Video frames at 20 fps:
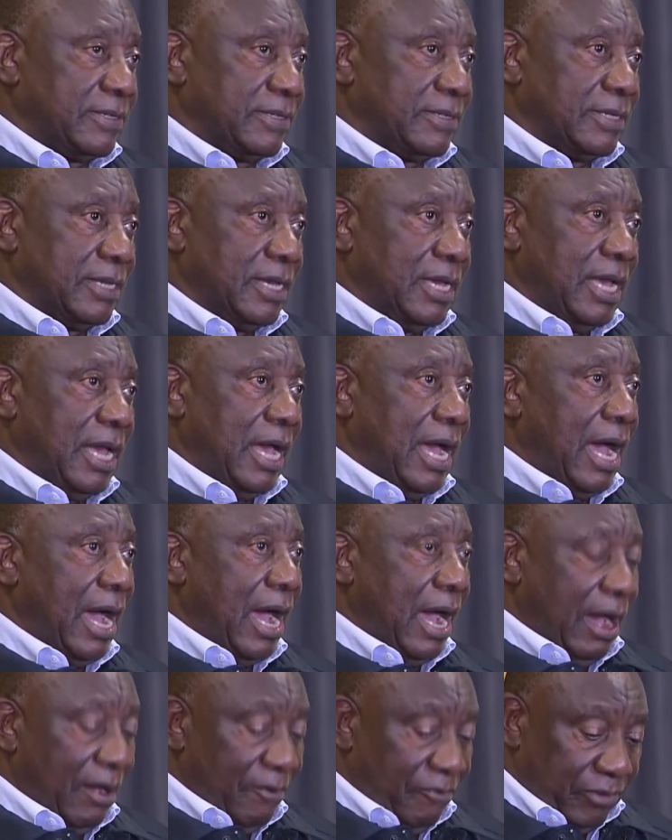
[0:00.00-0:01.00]
Africans
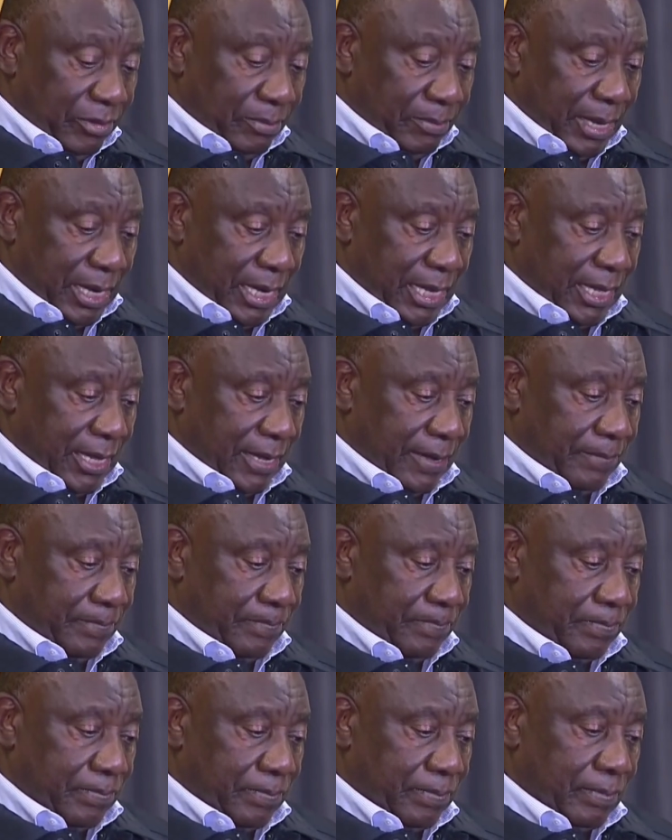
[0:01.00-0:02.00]
are
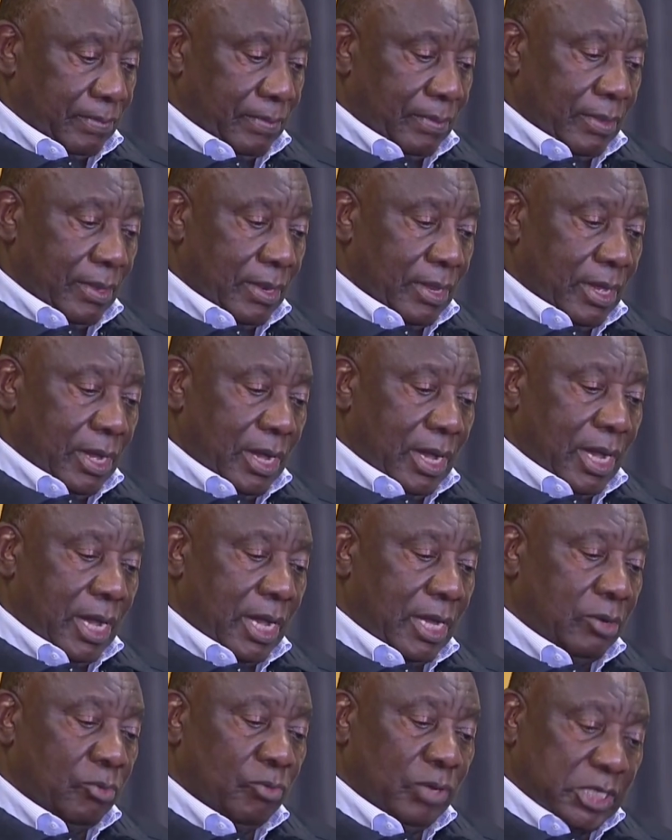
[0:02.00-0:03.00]
familiar
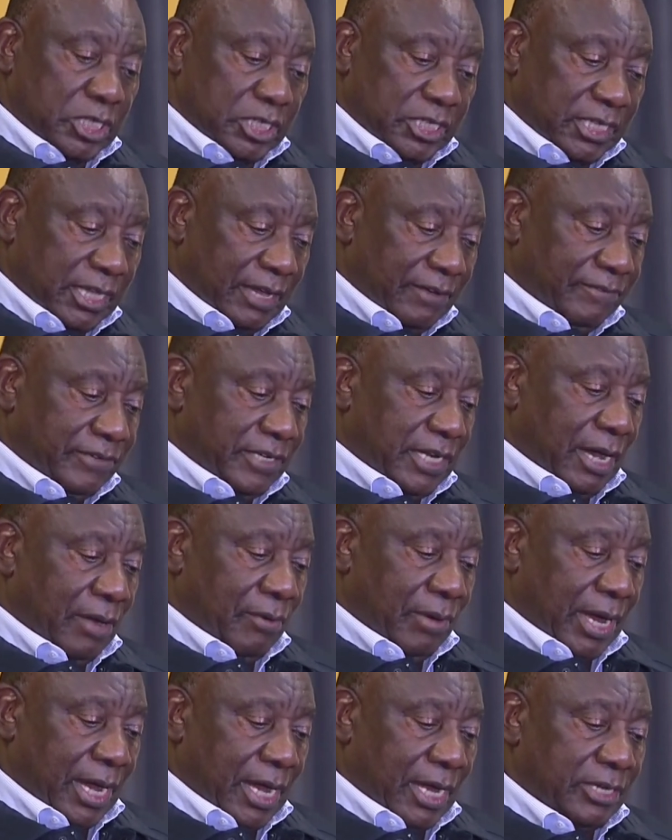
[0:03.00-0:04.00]
and which
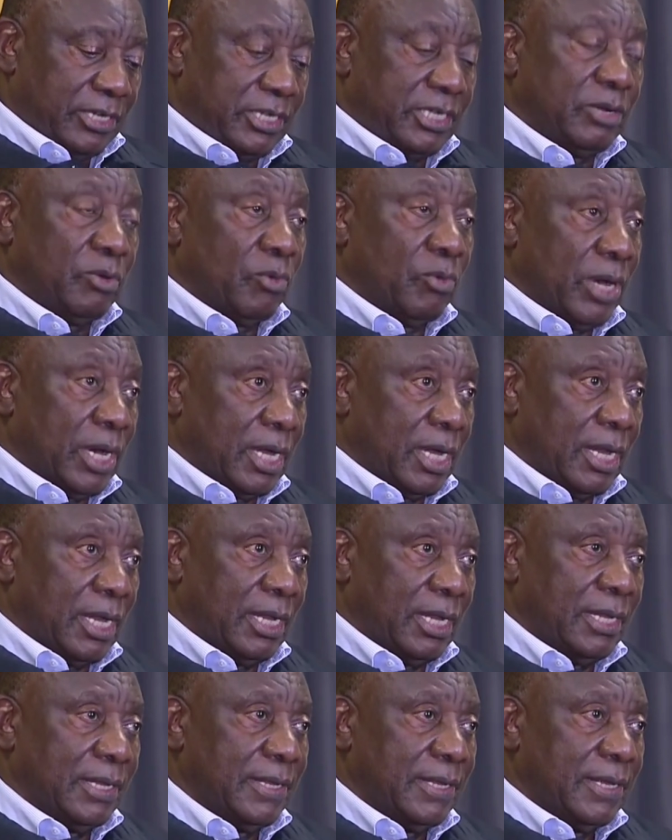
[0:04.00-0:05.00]
served our country
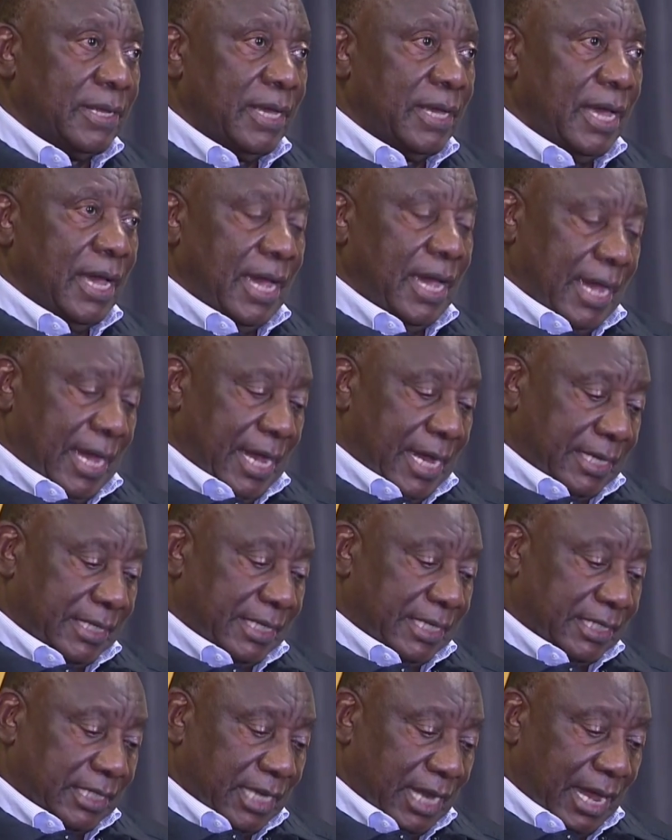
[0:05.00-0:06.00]
well
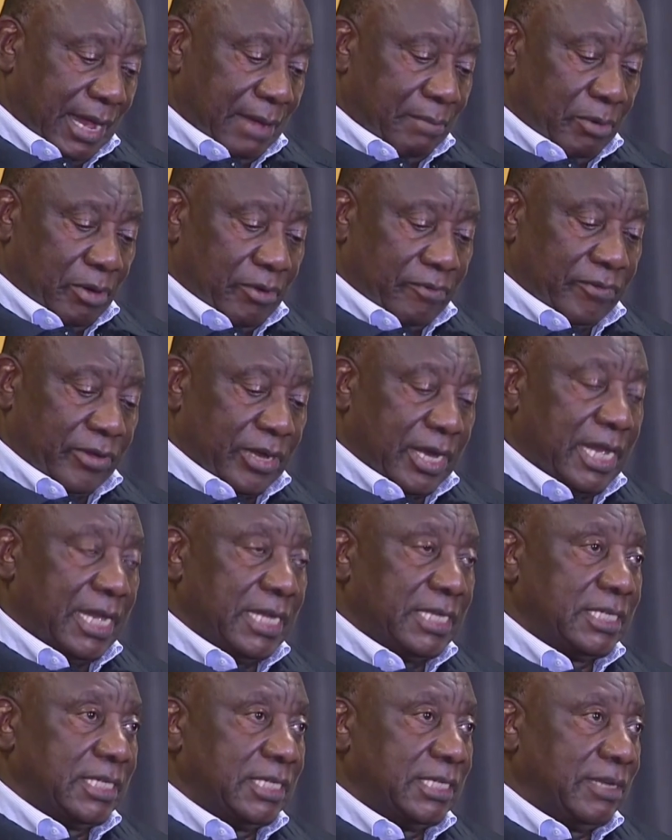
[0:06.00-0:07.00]
at a time
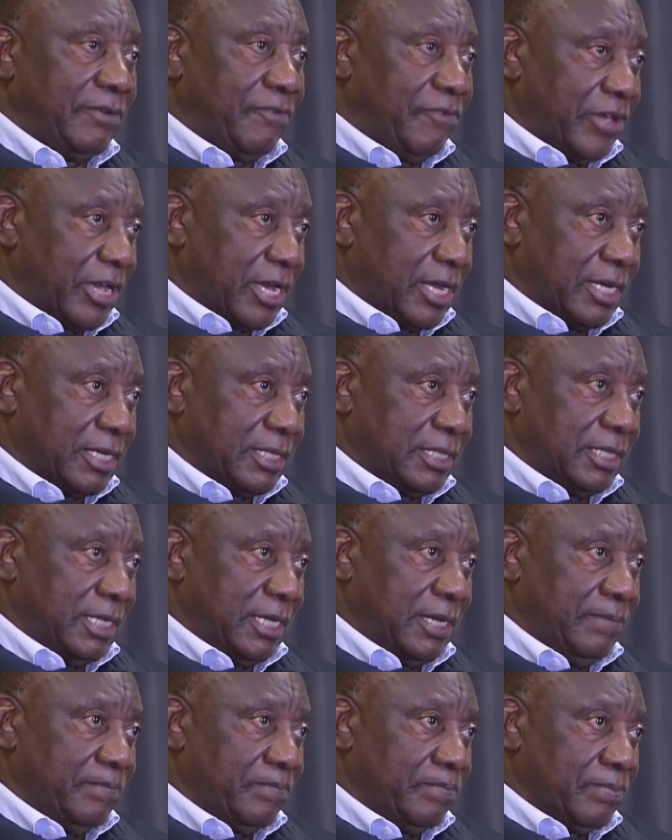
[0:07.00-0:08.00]
of great
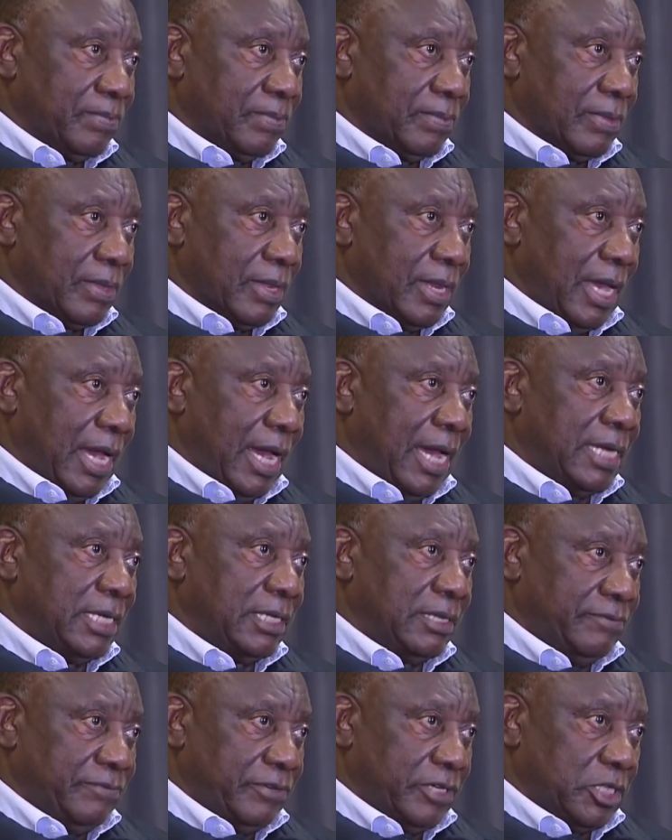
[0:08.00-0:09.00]
difficulty
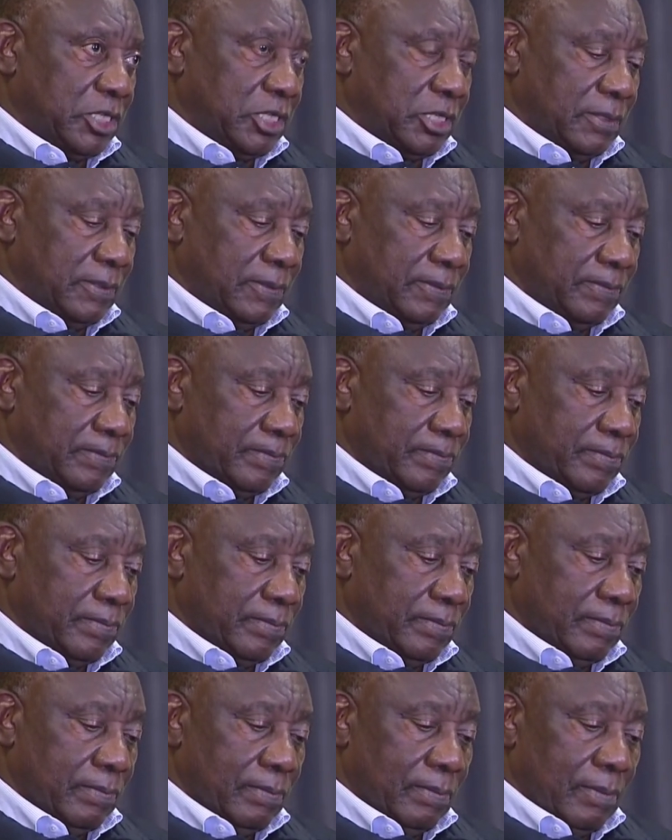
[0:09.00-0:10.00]
and division.